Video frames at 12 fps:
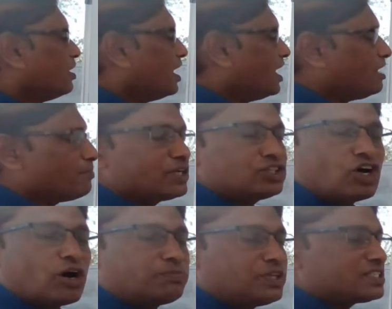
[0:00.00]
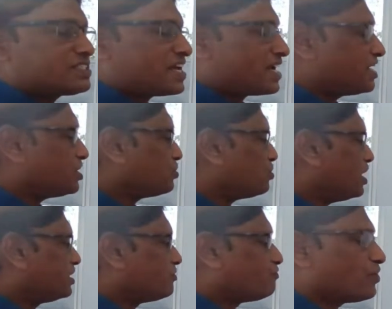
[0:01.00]
element of the second row
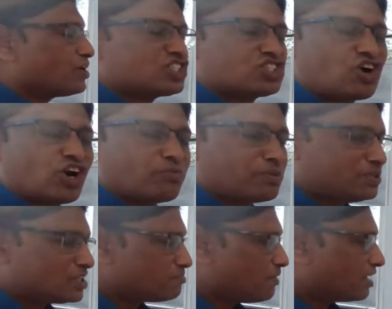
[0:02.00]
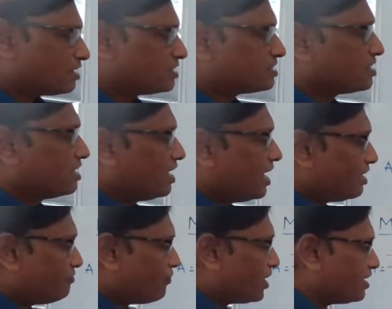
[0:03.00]
and the first column of this matrix.
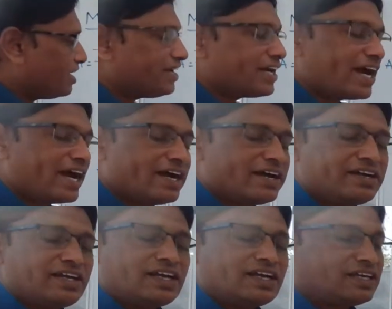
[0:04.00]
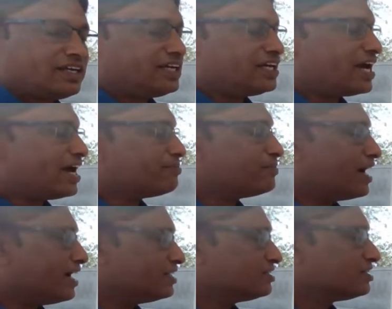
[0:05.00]
And finally,
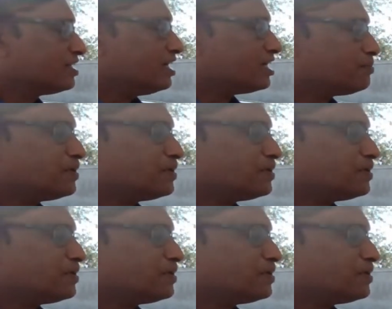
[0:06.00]
AMN, it